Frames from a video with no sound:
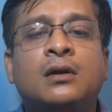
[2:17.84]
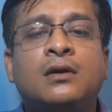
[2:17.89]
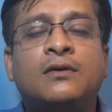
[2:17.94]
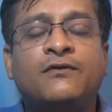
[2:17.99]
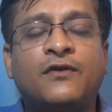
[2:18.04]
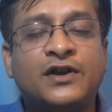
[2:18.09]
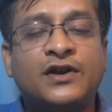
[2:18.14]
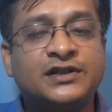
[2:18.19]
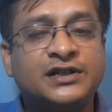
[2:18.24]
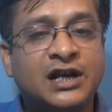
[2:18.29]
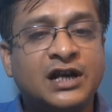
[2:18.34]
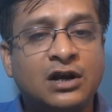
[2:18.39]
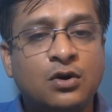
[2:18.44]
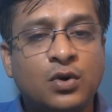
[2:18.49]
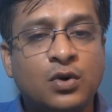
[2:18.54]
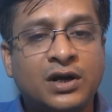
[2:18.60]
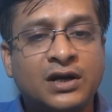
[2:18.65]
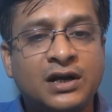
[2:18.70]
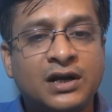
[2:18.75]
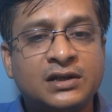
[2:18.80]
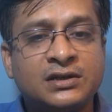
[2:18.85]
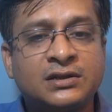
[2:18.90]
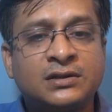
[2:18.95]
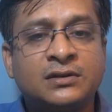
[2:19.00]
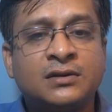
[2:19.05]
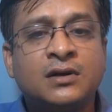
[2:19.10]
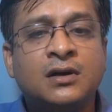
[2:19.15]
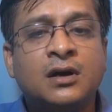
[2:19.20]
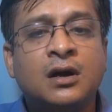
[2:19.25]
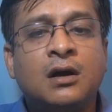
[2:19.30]
facial
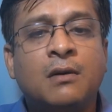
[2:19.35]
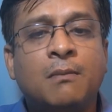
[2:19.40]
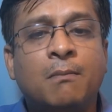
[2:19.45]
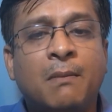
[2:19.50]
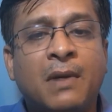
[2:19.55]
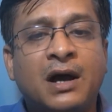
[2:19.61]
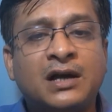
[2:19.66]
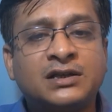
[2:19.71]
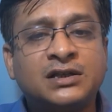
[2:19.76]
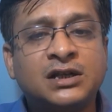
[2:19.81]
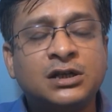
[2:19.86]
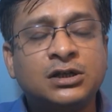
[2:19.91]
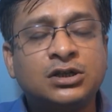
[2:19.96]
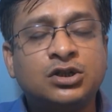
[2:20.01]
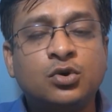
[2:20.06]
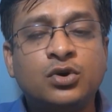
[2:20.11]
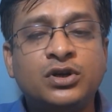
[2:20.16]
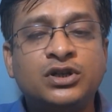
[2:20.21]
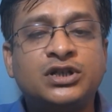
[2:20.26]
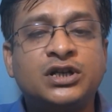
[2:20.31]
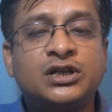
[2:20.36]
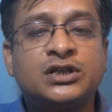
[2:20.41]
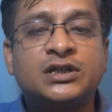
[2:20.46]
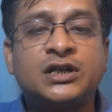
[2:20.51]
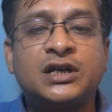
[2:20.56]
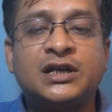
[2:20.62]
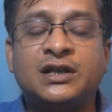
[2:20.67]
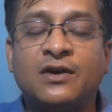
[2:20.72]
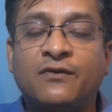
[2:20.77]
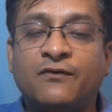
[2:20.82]
weakness, muscle
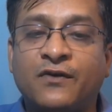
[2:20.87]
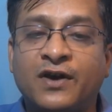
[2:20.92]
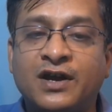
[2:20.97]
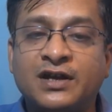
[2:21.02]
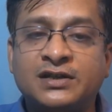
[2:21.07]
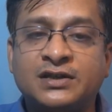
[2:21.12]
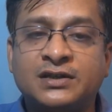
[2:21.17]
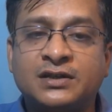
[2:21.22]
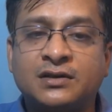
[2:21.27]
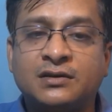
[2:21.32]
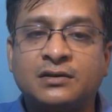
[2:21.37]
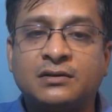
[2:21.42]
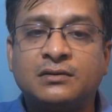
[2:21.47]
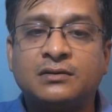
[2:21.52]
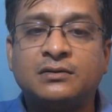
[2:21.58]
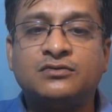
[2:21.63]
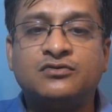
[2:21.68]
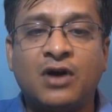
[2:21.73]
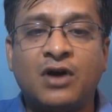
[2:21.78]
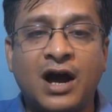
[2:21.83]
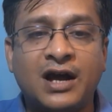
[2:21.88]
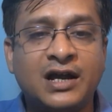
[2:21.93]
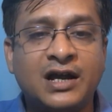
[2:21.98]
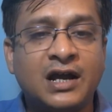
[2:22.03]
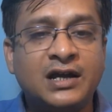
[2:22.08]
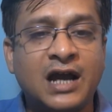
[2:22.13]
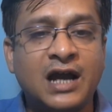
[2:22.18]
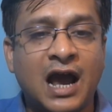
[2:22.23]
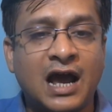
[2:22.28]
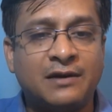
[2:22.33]
twitches in the face, dry
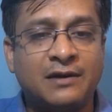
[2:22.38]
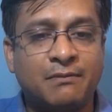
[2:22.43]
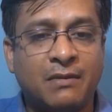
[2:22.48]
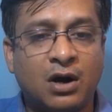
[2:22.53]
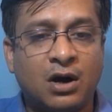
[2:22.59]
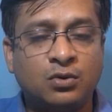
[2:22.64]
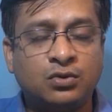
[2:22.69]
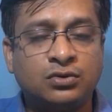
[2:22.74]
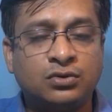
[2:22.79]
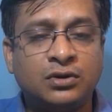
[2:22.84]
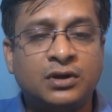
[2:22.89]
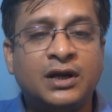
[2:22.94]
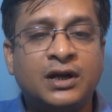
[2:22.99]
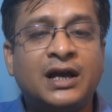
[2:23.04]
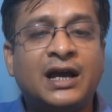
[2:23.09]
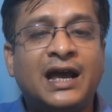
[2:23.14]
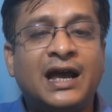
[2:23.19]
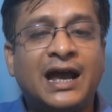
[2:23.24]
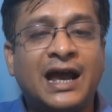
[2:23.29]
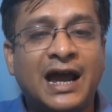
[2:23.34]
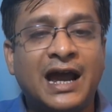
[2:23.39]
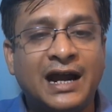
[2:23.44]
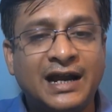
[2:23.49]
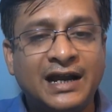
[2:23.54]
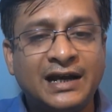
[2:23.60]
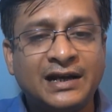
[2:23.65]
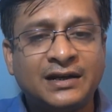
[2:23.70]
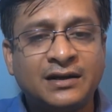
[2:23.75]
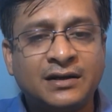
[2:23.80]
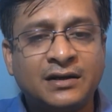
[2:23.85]
eye and mouth,
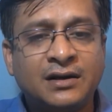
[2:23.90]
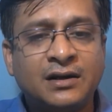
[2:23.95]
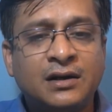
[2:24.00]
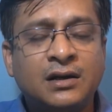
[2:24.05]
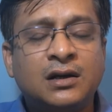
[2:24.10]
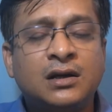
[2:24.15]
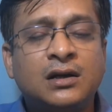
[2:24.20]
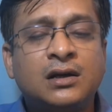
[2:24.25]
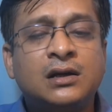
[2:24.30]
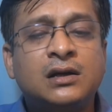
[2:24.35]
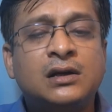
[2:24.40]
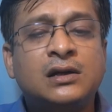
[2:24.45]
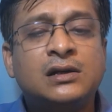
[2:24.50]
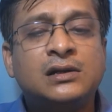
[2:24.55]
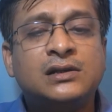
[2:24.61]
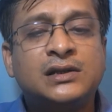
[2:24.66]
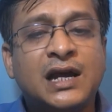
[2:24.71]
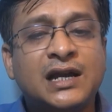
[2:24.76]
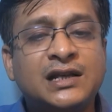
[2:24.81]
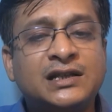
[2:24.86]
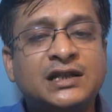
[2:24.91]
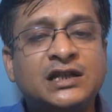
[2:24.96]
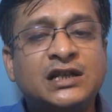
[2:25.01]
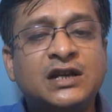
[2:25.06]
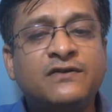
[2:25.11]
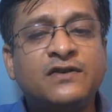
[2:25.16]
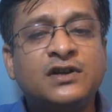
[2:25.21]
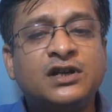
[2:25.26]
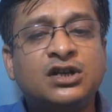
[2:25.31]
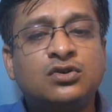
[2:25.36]
headache,
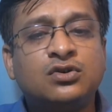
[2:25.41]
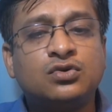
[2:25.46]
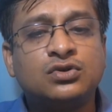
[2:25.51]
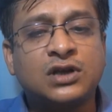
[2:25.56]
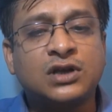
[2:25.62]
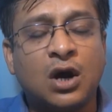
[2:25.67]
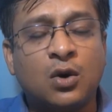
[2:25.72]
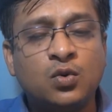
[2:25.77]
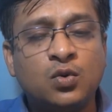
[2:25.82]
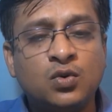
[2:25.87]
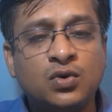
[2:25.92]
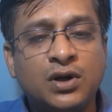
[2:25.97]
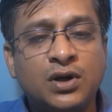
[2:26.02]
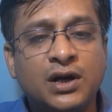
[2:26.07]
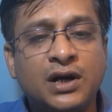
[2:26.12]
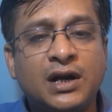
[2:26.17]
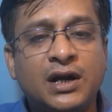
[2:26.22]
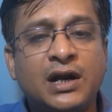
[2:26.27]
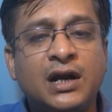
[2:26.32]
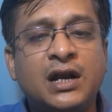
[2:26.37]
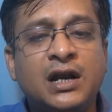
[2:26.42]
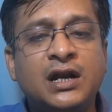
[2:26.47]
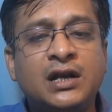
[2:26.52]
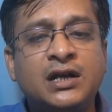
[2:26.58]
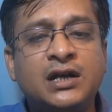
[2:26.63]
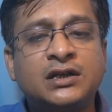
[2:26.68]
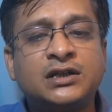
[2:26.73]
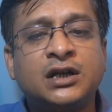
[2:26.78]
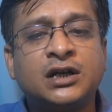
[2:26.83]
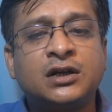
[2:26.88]
sensitivity to sound,
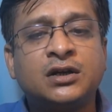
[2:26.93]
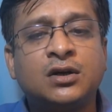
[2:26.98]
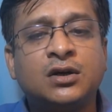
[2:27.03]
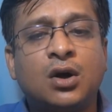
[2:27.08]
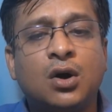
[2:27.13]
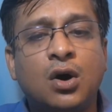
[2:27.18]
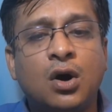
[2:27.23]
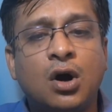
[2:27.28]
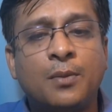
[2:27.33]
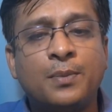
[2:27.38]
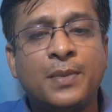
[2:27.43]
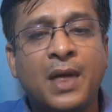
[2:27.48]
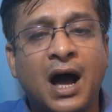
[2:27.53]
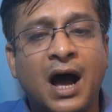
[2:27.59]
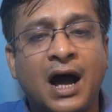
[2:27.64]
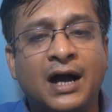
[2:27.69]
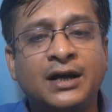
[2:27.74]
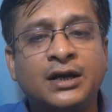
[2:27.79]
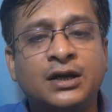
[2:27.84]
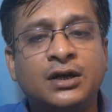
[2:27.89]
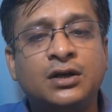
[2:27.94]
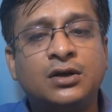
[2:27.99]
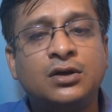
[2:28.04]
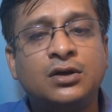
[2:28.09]
irritation of the eye